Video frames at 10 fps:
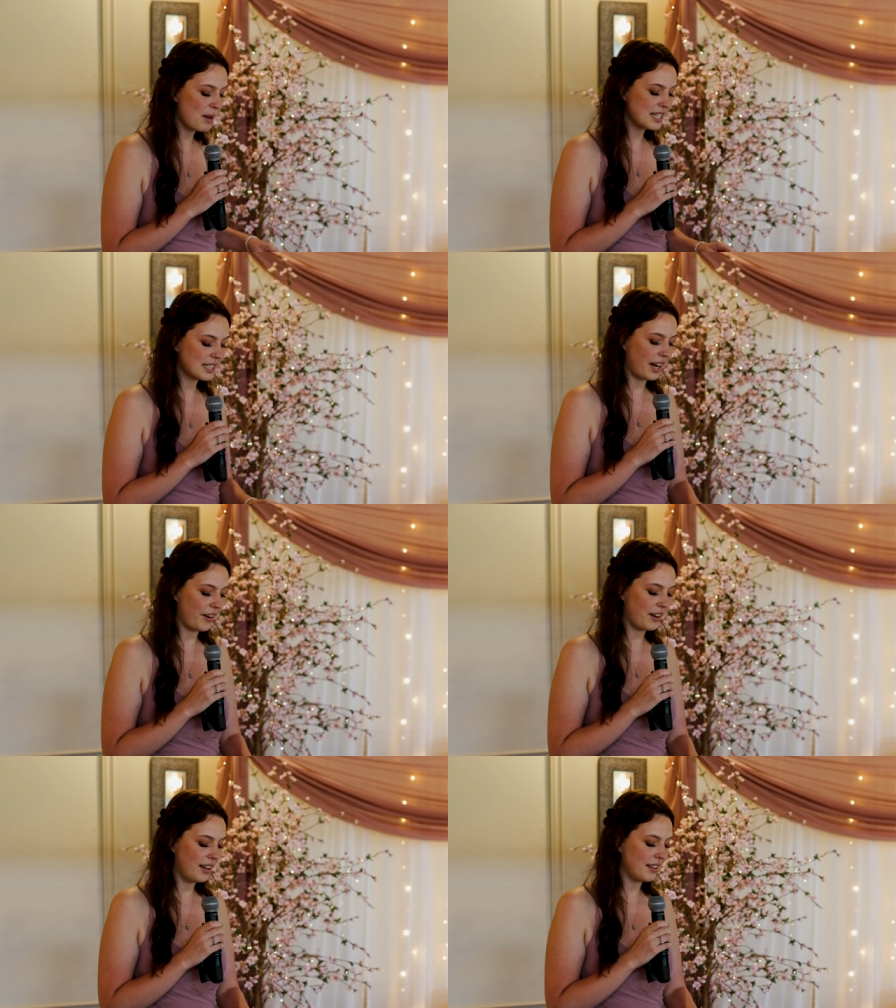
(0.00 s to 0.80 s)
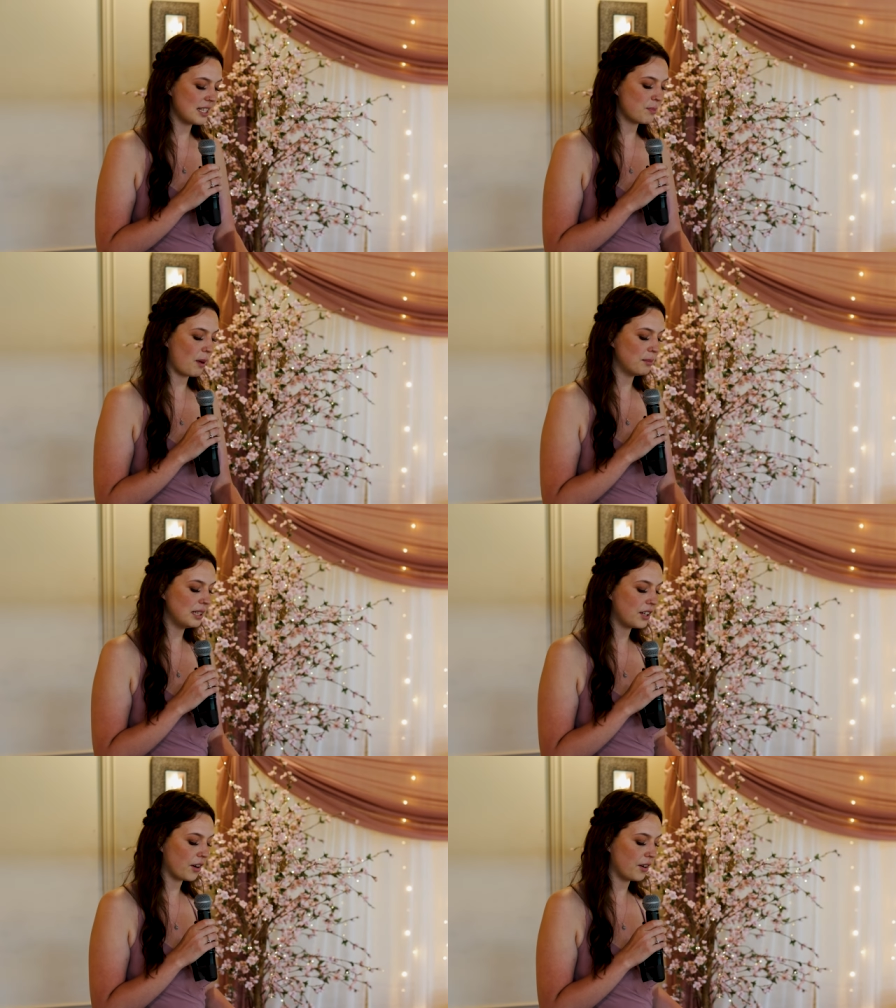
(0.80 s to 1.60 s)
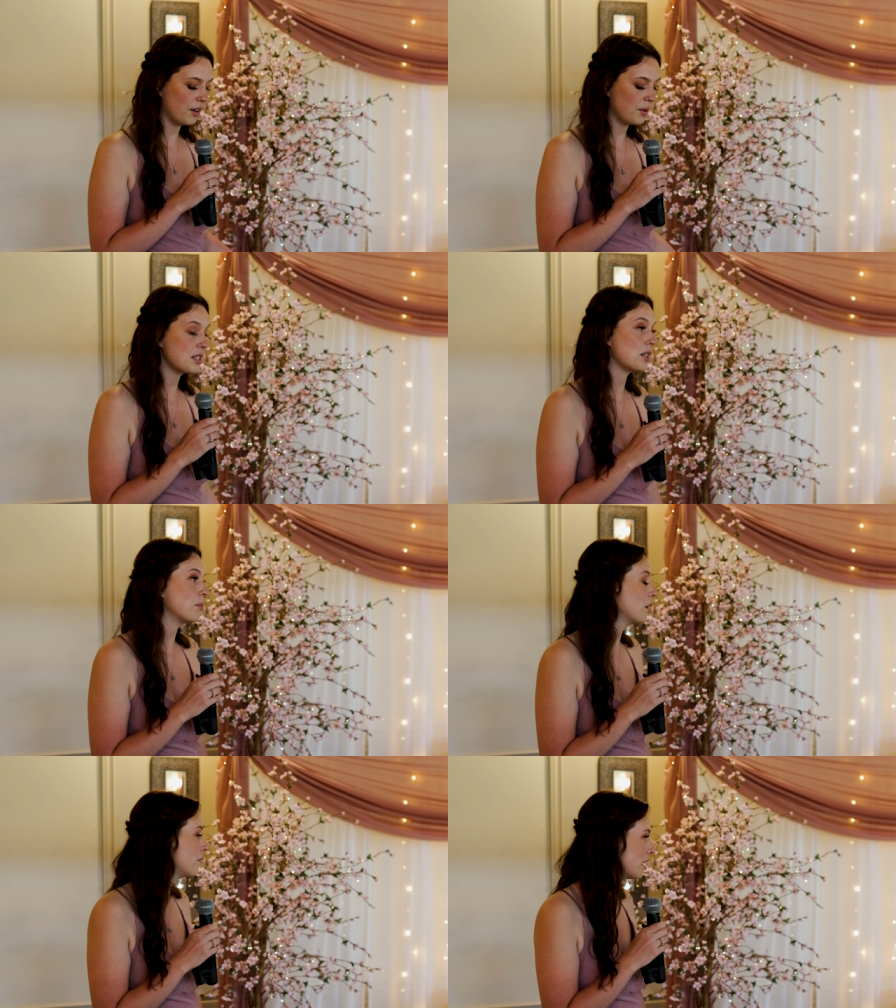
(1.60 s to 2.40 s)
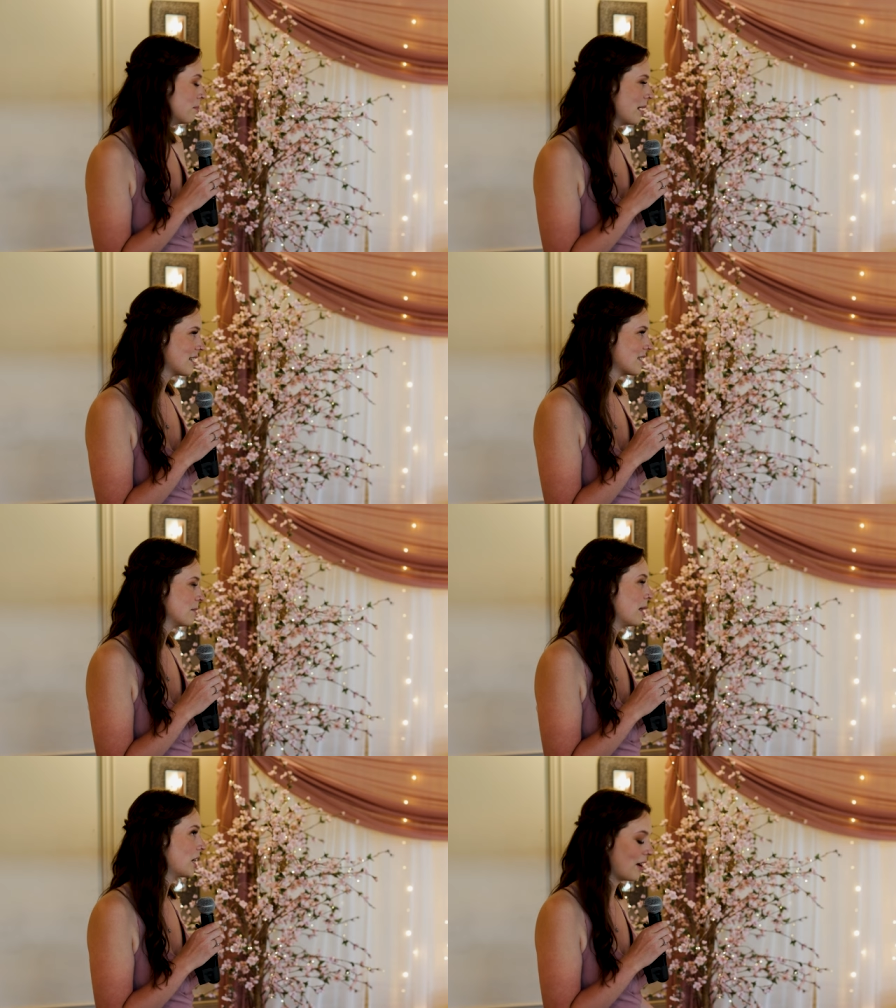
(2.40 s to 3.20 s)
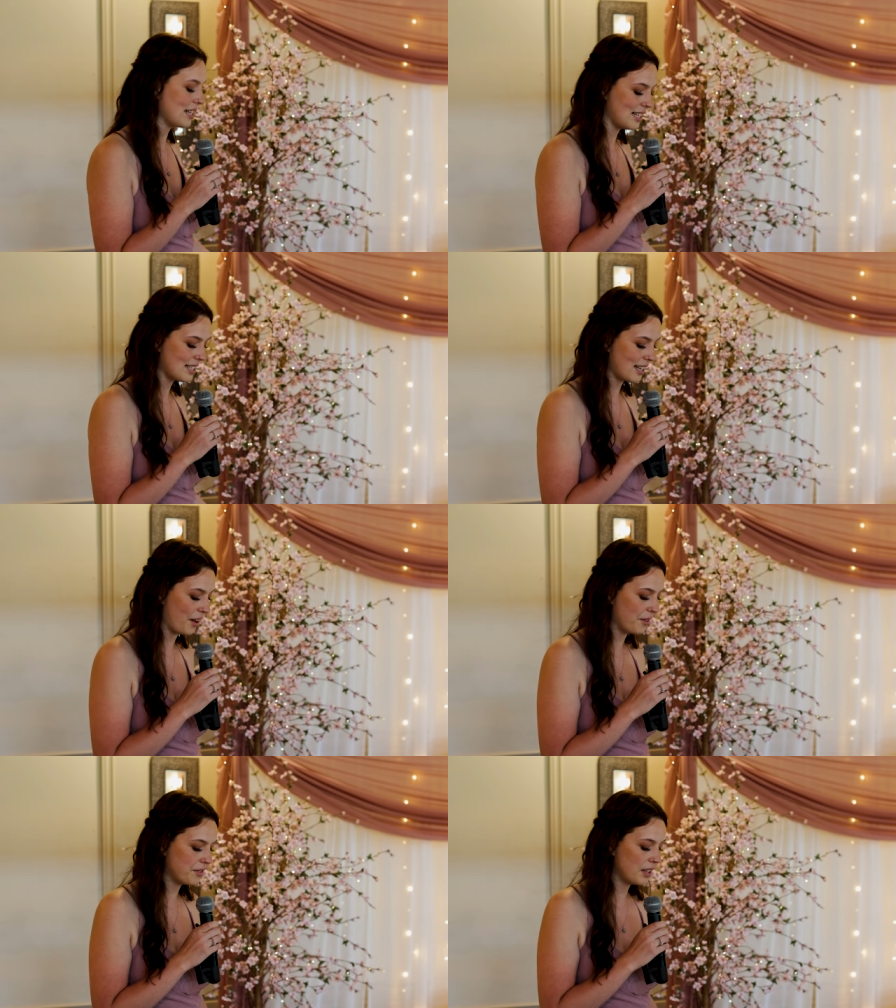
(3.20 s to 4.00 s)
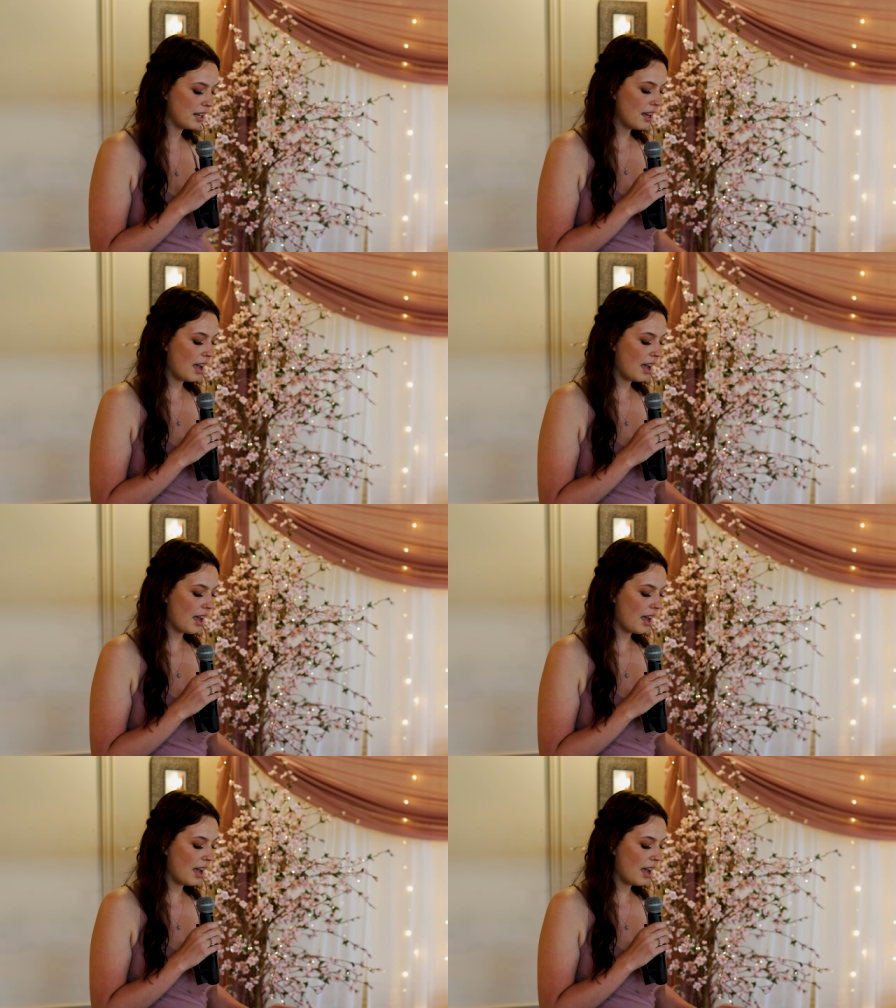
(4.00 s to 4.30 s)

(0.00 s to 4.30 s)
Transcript: I met Takara, this bubbly girl was the perfect mix to my crazy self,